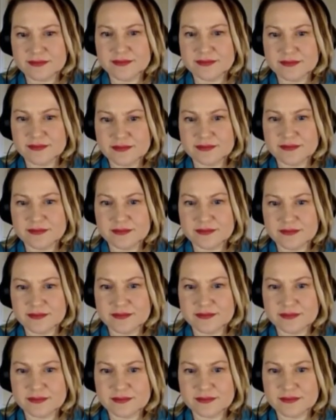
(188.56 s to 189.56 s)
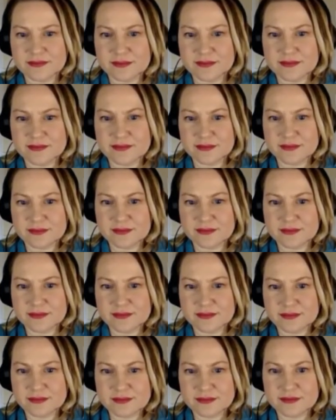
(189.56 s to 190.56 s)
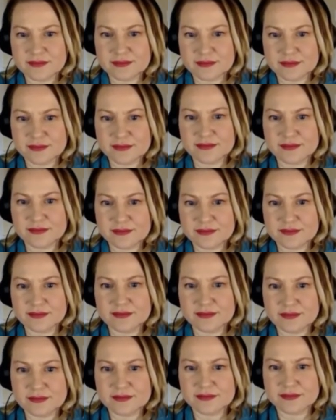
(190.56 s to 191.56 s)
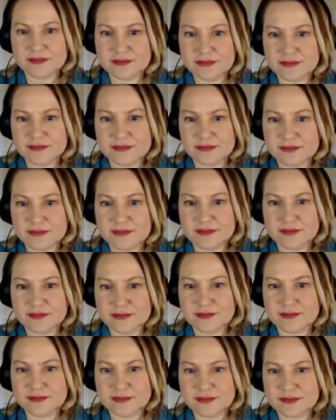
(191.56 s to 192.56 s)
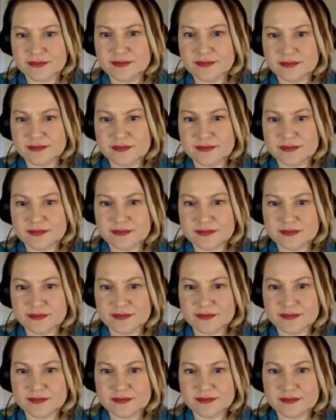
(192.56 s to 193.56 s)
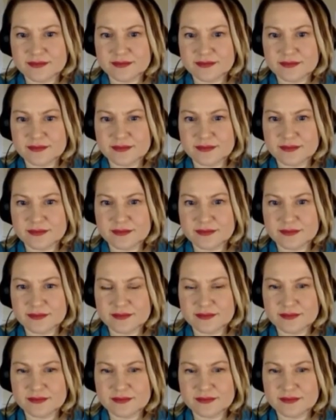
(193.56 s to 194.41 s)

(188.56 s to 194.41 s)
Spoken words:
No words are spoken by the person on screen.